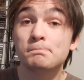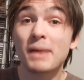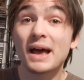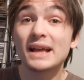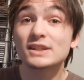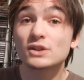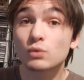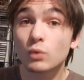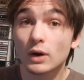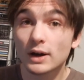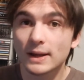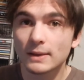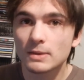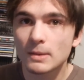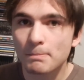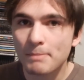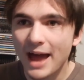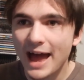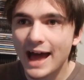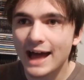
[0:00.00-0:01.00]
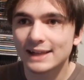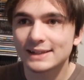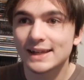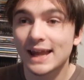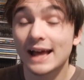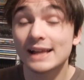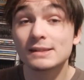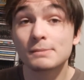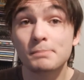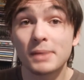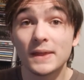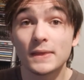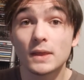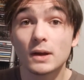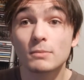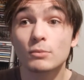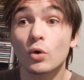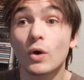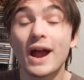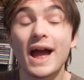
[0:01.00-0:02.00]
best work in the past has been
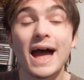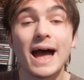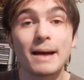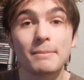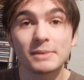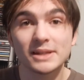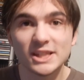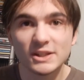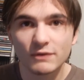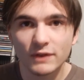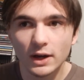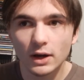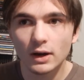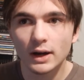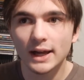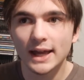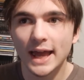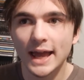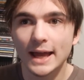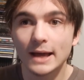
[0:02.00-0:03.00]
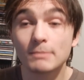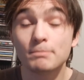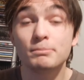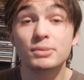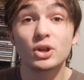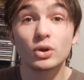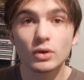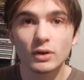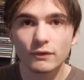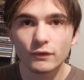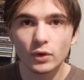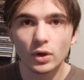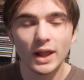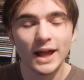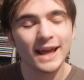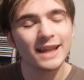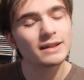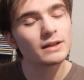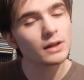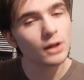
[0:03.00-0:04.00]
their more atmospheric and beautiful
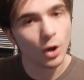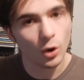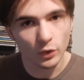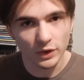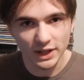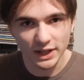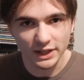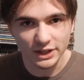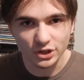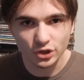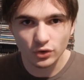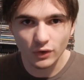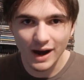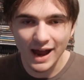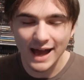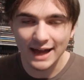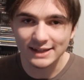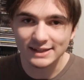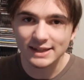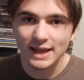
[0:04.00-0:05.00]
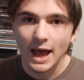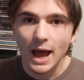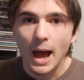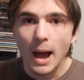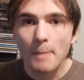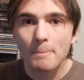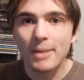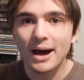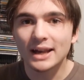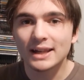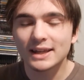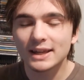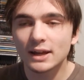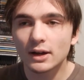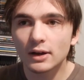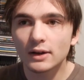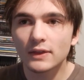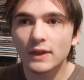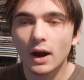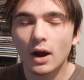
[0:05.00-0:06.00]
and low-key tracks, but
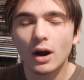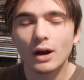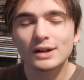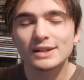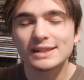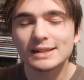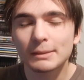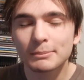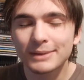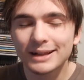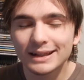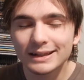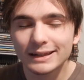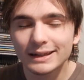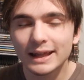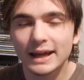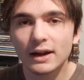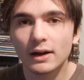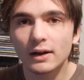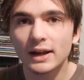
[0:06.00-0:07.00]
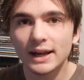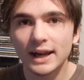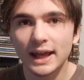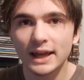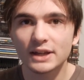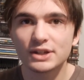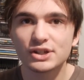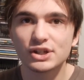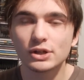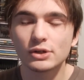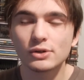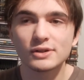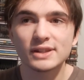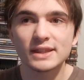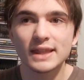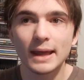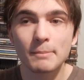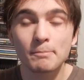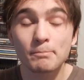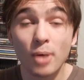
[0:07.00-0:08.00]
here there are some glaring issues
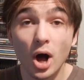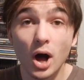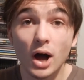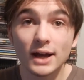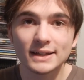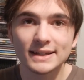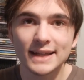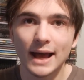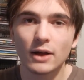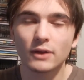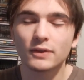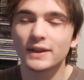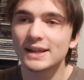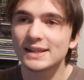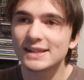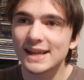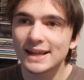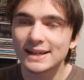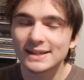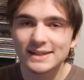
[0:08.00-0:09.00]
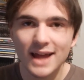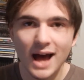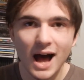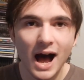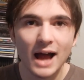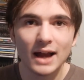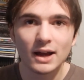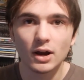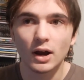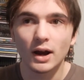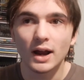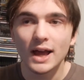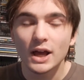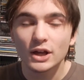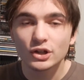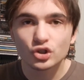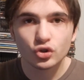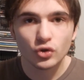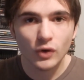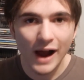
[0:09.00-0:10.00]
that bog down this entire
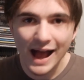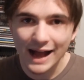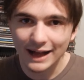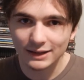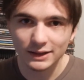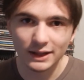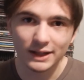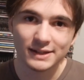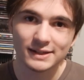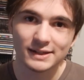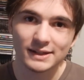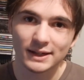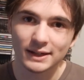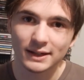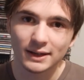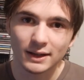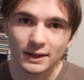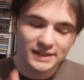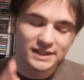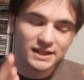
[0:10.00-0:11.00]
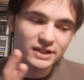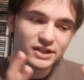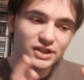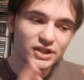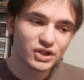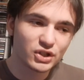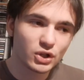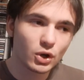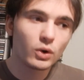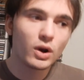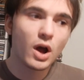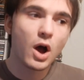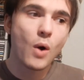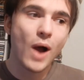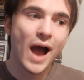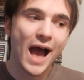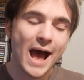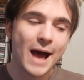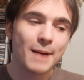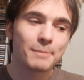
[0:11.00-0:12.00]
track listing. This
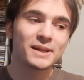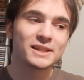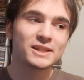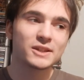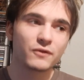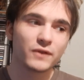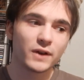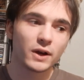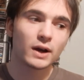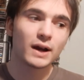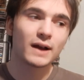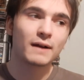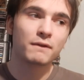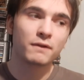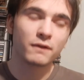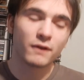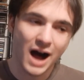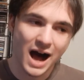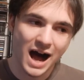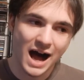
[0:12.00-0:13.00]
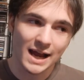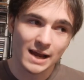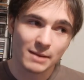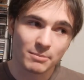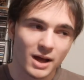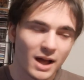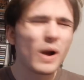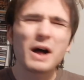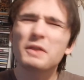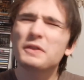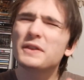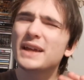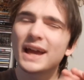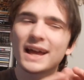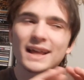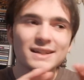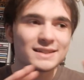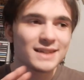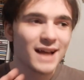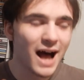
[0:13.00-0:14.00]
pseudo-atmospheric vibe throughout the
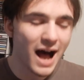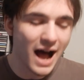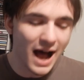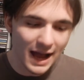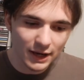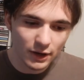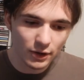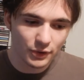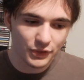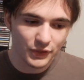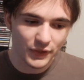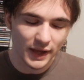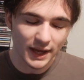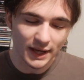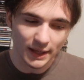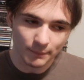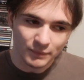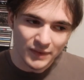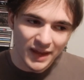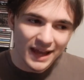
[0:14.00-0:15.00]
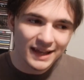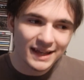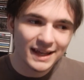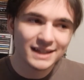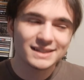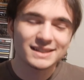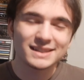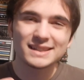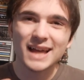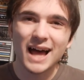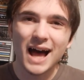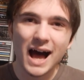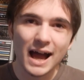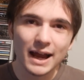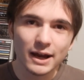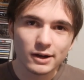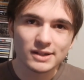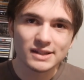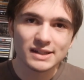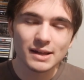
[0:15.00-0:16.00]
entire thing gets
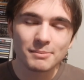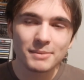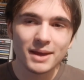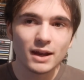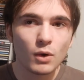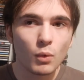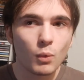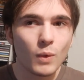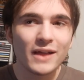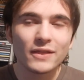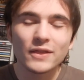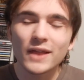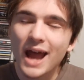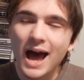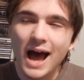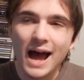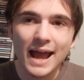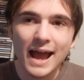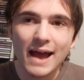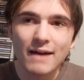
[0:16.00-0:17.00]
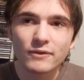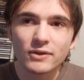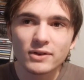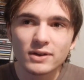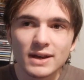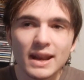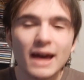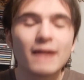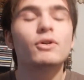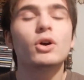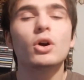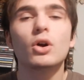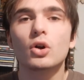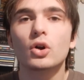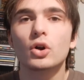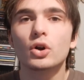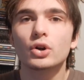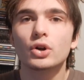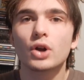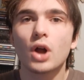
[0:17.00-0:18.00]
tiresome in a way that I have never
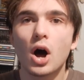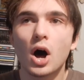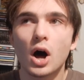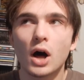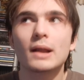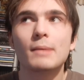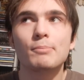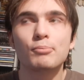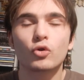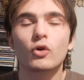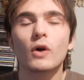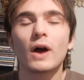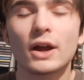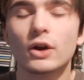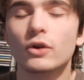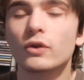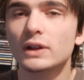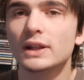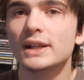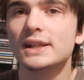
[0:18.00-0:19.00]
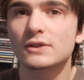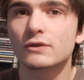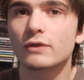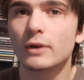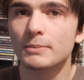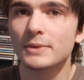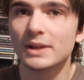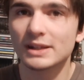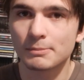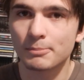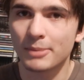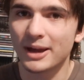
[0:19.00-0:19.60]
heard on a prior release from this